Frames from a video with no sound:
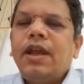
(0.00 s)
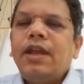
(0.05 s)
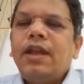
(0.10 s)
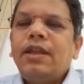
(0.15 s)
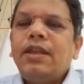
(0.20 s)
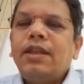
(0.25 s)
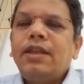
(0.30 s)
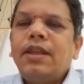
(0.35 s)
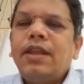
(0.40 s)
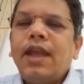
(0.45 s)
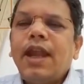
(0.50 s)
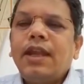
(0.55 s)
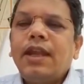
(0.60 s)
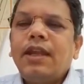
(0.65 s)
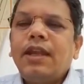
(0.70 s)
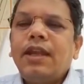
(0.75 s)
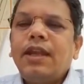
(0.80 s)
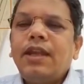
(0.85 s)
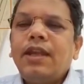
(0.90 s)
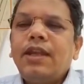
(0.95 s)
And in
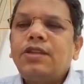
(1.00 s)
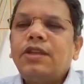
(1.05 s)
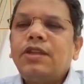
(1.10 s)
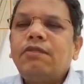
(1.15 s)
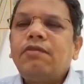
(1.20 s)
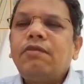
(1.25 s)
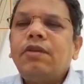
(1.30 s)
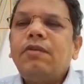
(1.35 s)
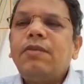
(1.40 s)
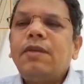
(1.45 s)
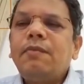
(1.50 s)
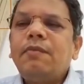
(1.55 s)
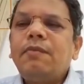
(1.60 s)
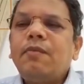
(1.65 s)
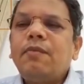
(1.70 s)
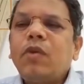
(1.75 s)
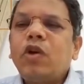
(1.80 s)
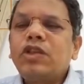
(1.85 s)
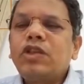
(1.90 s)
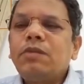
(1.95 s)
that case, it will be
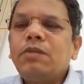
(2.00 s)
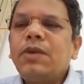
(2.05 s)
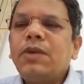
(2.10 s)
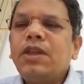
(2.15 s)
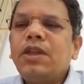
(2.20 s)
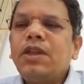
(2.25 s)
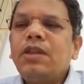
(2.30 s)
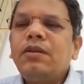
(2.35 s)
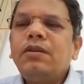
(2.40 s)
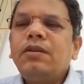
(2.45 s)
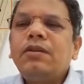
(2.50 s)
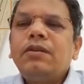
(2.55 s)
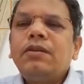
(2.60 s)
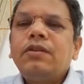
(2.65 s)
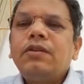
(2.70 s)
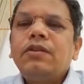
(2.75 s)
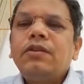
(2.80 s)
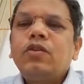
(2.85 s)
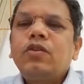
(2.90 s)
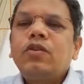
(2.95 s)
impossible
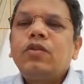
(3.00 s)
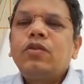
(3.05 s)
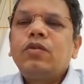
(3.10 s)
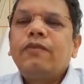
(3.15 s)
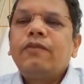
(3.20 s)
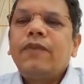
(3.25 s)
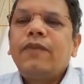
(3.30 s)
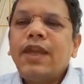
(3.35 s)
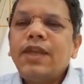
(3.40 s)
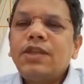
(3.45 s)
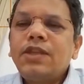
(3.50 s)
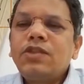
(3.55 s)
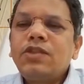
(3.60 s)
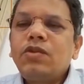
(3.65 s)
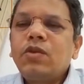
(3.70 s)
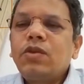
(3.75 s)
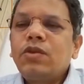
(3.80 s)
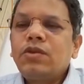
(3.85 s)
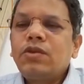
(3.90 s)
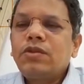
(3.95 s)
to face
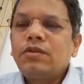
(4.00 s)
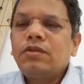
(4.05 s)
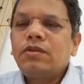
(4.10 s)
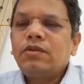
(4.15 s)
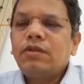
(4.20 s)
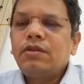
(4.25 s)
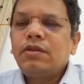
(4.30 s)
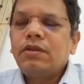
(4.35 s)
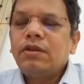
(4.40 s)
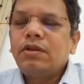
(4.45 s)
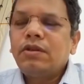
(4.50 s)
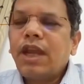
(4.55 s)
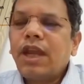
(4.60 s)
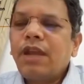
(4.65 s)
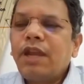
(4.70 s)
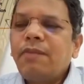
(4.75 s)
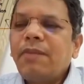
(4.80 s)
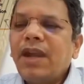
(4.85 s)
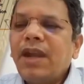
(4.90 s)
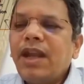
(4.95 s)
those uh,
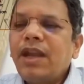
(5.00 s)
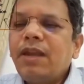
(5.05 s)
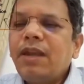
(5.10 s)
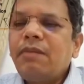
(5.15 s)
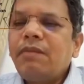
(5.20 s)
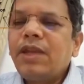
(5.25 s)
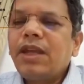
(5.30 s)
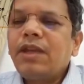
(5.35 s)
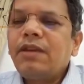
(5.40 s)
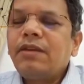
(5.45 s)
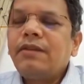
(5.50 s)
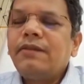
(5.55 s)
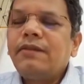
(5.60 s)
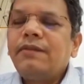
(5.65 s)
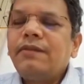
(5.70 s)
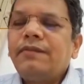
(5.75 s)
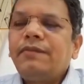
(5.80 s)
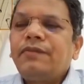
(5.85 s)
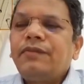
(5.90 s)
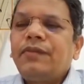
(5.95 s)
that pandemic
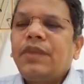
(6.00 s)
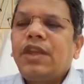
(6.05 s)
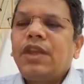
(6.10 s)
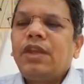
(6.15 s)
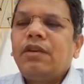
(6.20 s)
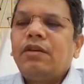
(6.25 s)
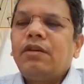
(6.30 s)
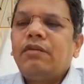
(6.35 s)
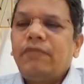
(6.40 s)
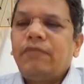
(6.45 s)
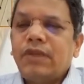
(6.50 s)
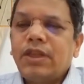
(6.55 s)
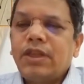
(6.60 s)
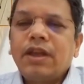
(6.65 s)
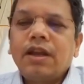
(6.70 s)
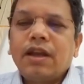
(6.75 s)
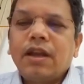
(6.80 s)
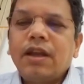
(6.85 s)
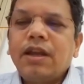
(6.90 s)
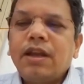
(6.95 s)
uh,
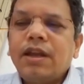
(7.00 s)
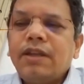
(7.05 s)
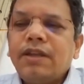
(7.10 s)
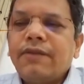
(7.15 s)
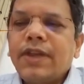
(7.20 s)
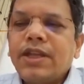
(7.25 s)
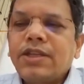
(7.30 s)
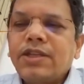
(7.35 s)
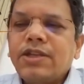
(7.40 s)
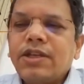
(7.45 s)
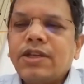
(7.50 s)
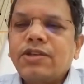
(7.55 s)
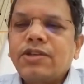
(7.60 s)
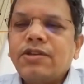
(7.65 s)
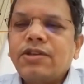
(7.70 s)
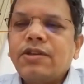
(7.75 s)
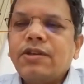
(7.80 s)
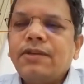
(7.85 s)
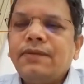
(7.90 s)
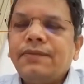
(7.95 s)
with the current
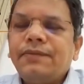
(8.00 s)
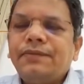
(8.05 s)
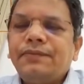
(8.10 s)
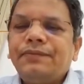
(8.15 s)
infrastructure.